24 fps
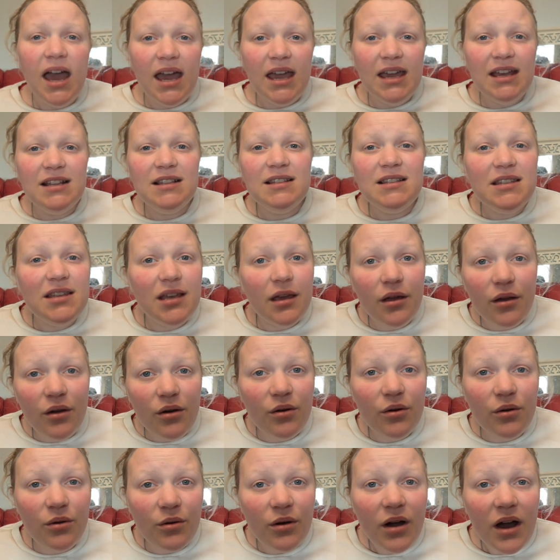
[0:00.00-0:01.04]

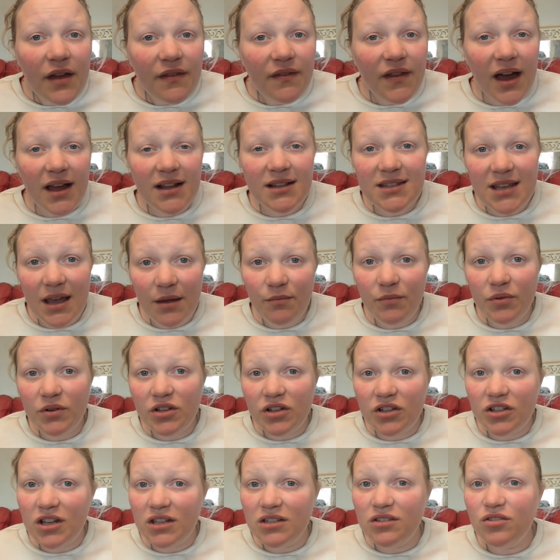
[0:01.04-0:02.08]
until that
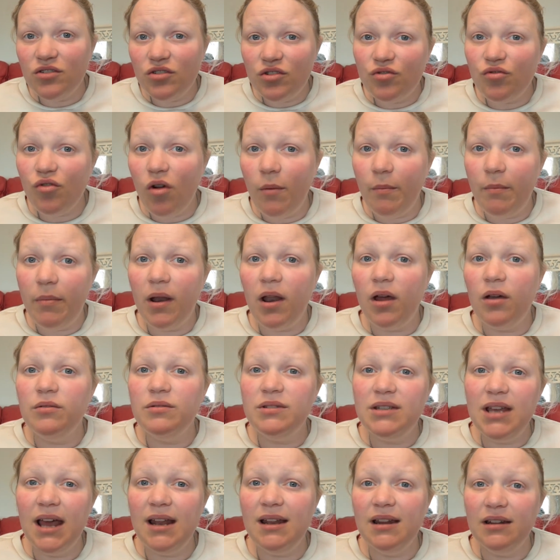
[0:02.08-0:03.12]
temperature doesn't drop below
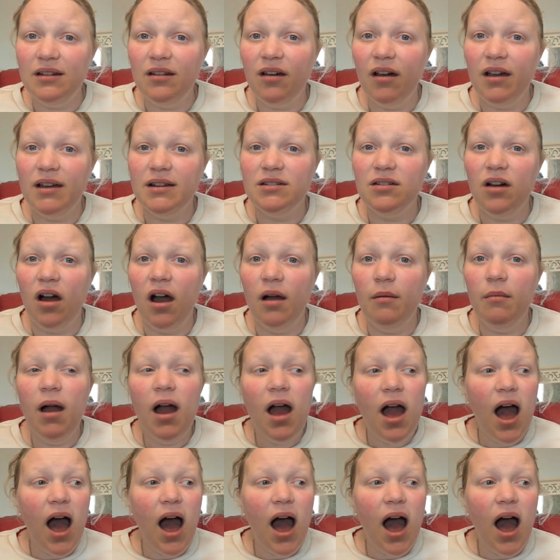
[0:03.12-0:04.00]
10 at night time.